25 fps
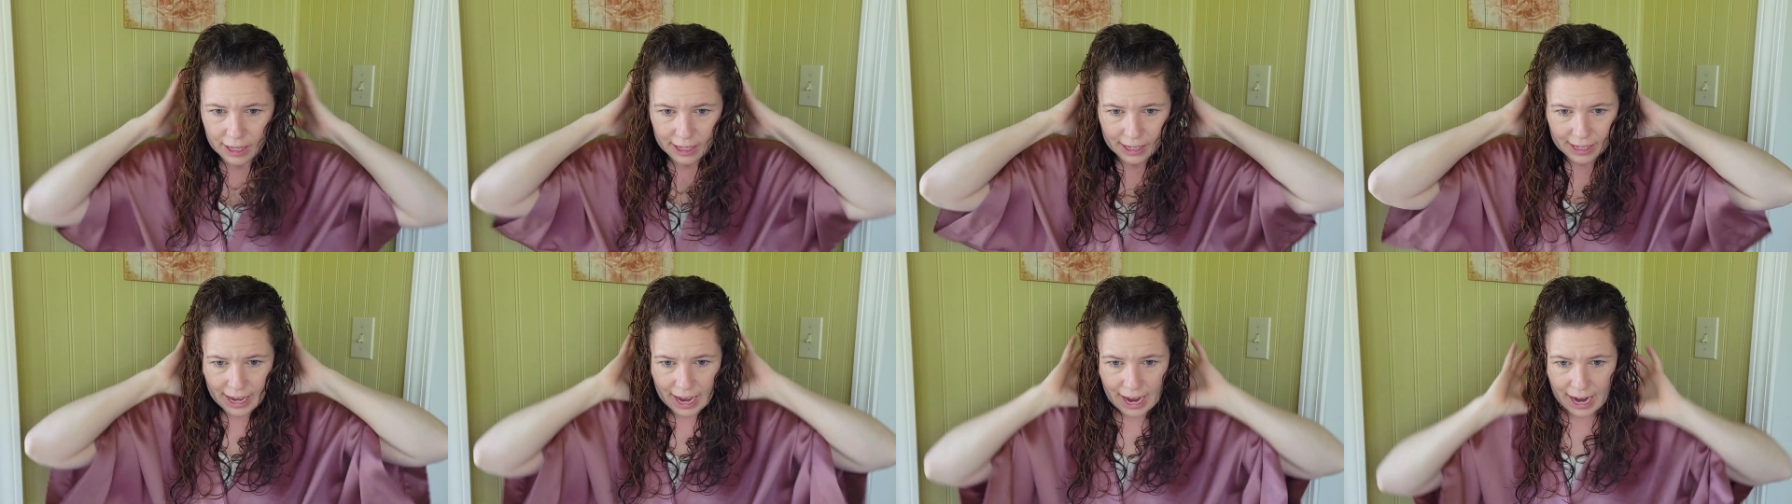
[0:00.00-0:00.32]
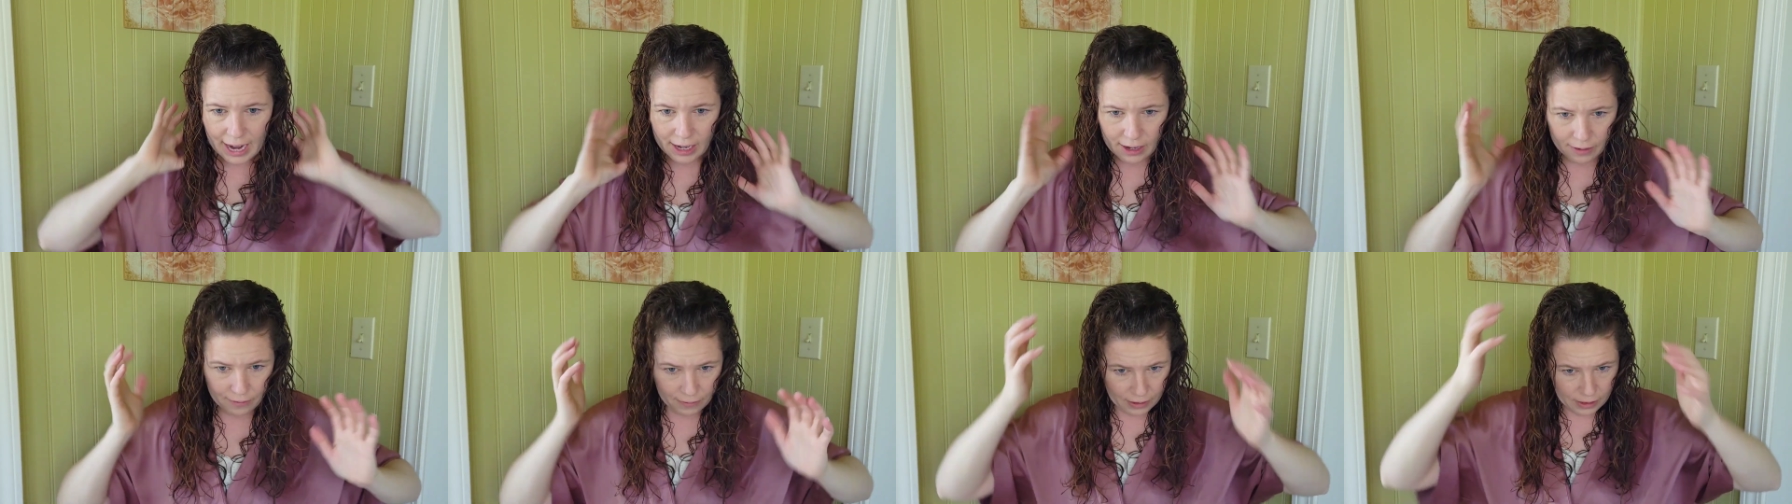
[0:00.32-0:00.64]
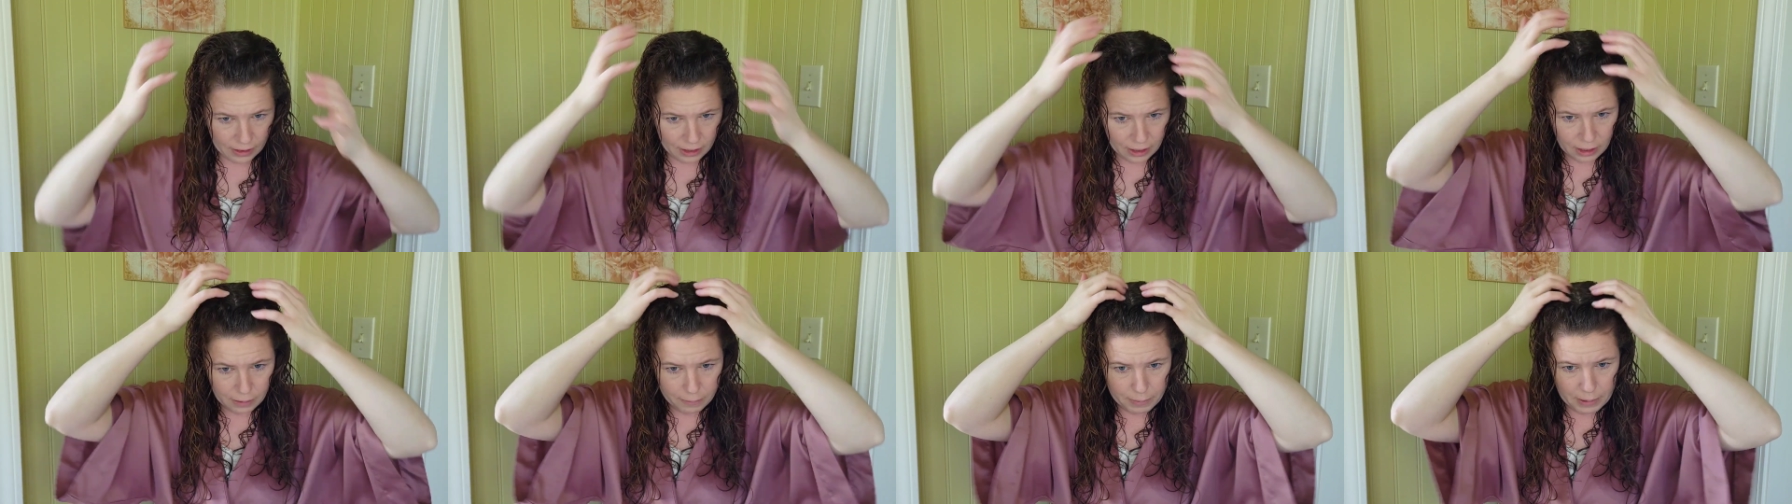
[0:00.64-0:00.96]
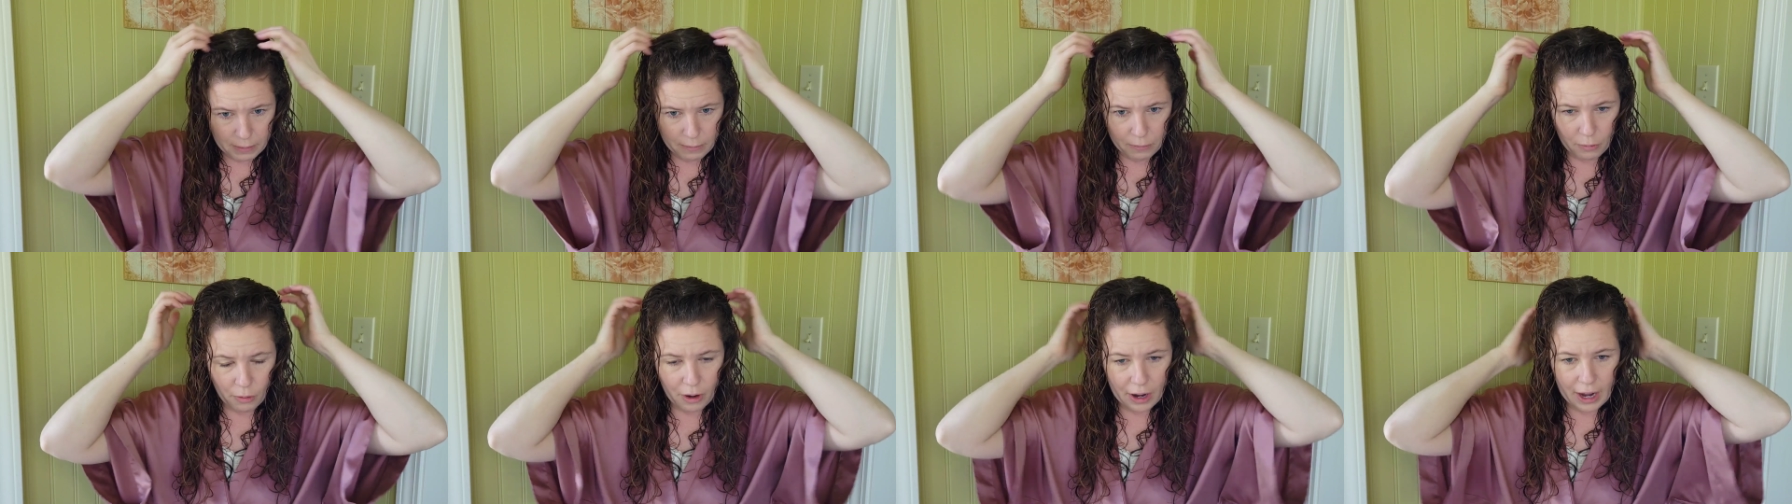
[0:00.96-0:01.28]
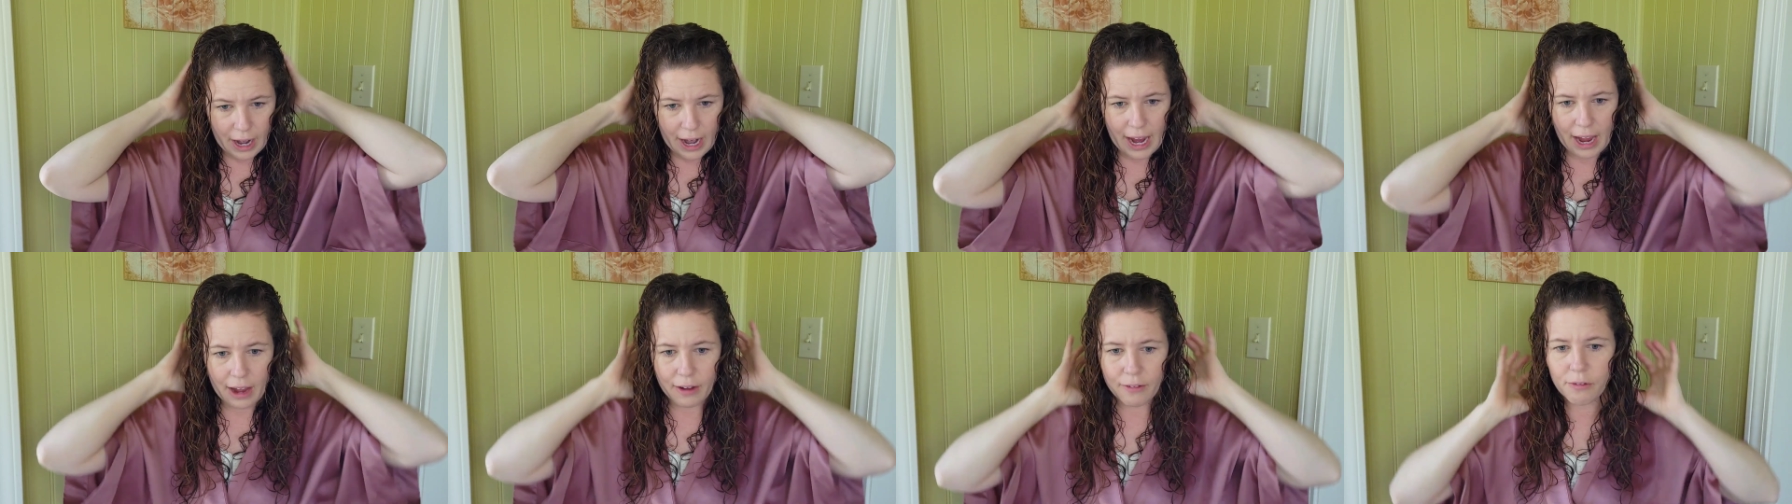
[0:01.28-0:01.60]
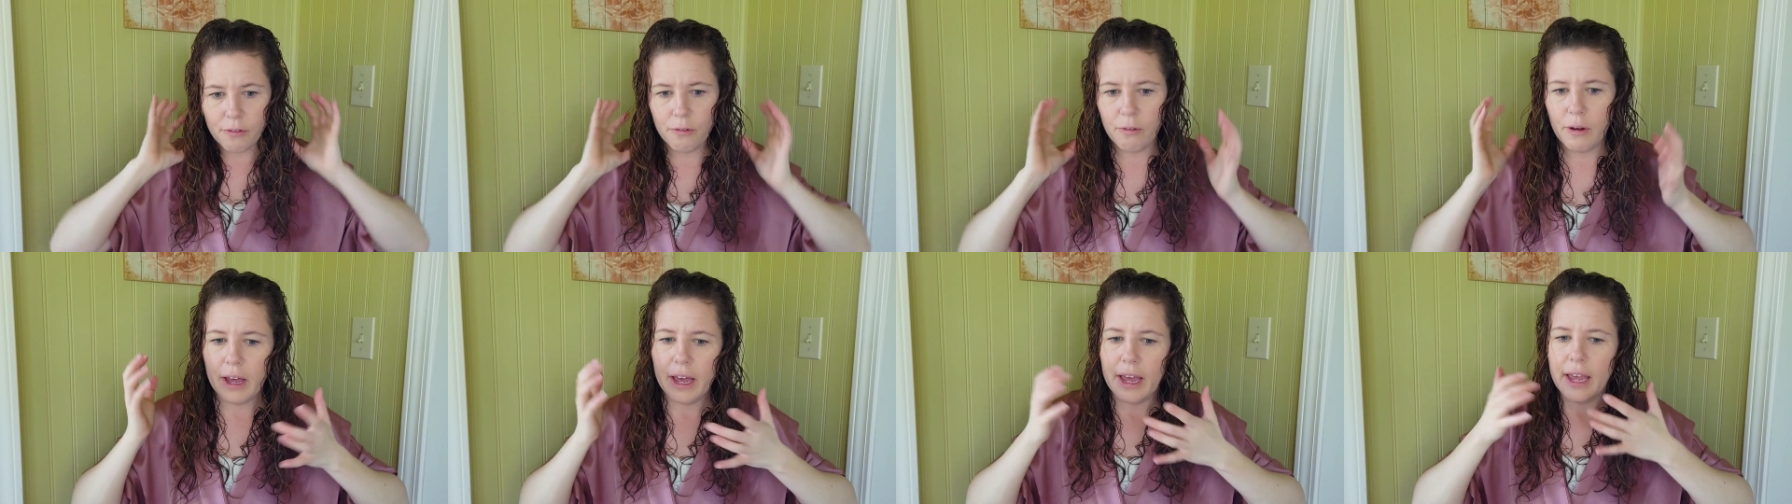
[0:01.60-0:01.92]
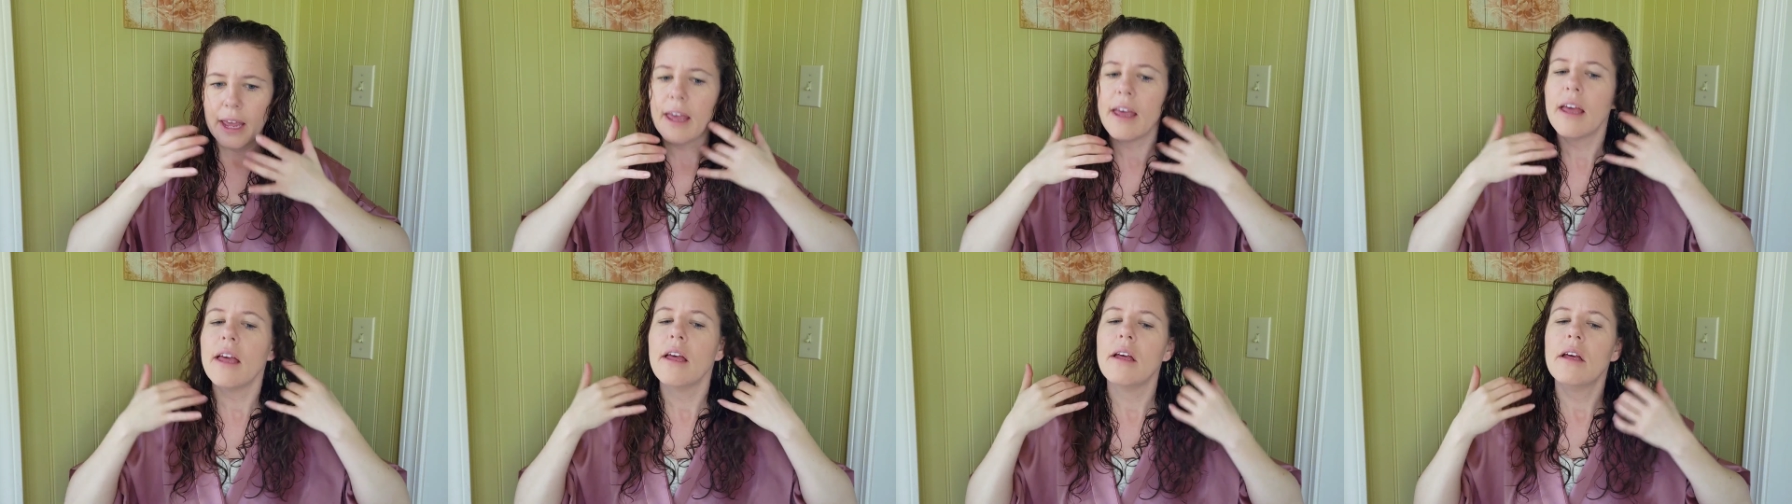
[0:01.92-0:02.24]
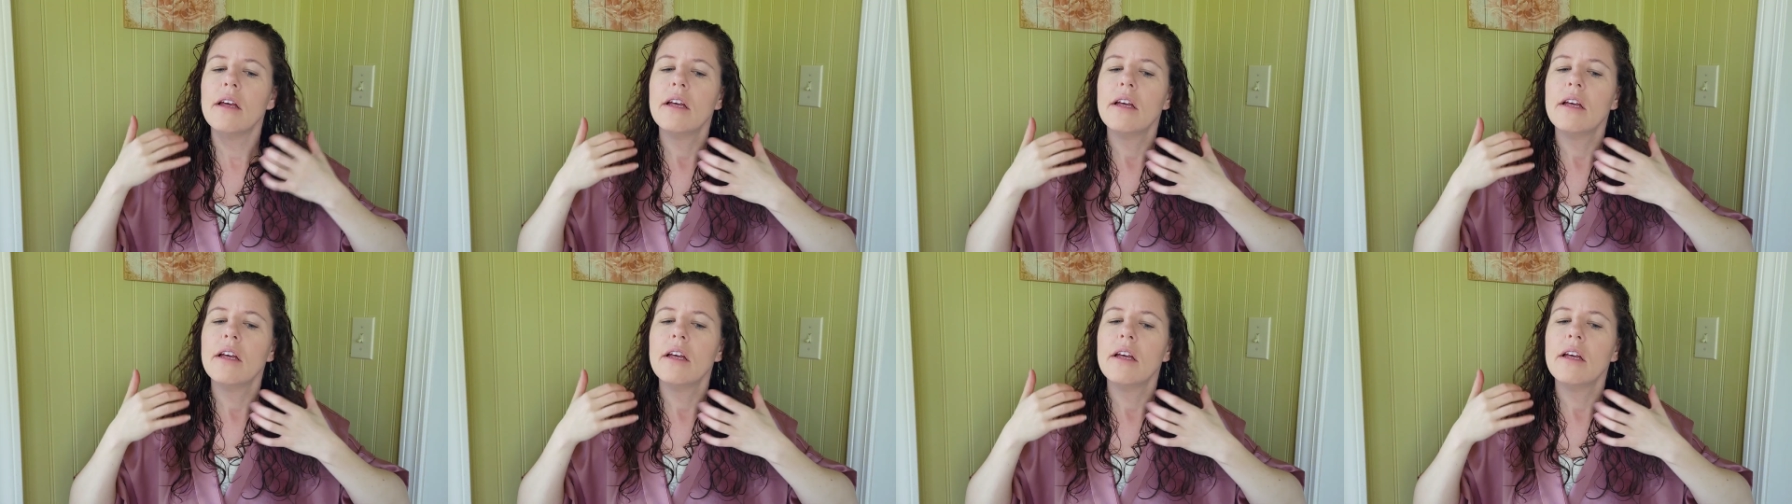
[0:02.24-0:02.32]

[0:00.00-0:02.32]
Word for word: kind of a little bit more halfway,